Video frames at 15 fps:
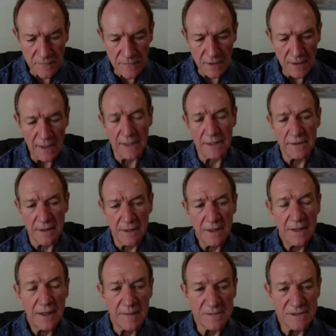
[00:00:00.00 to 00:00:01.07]
and
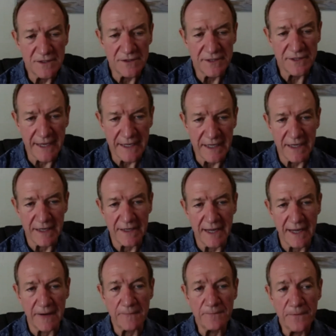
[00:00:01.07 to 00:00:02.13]
I'm still taking it
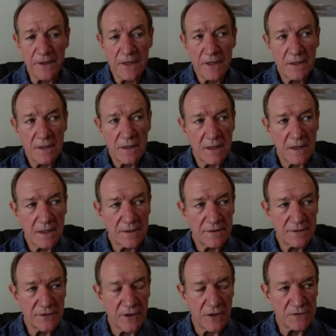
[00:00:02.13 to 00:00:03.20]
now. The
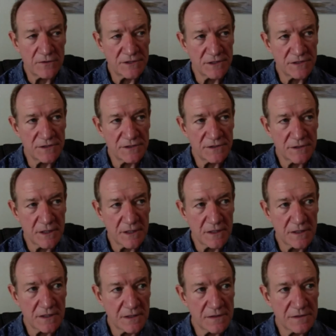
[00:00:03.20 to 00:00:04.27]
dose is
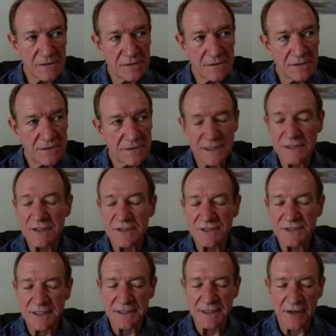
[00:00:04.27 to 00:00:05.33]

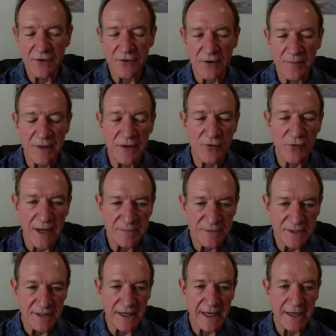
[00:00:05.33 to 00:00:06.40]
1,600 milligrams a
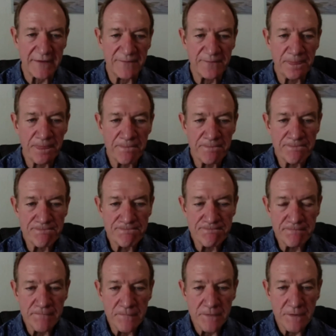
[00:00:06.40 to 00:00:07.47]
day,
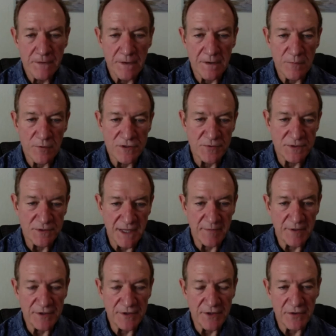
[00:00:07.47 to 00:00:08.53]
which was
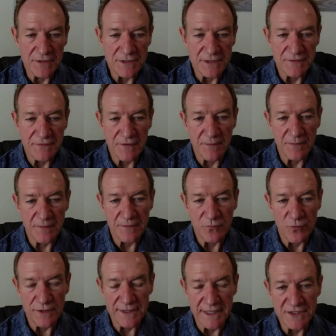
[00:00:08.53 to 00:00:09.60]
double dose from
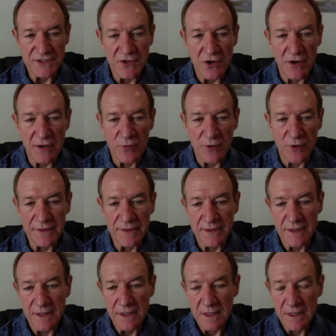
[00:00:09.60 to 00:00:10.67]
what they started with,
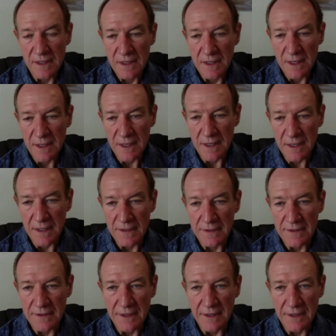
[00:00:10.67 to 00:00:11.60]
and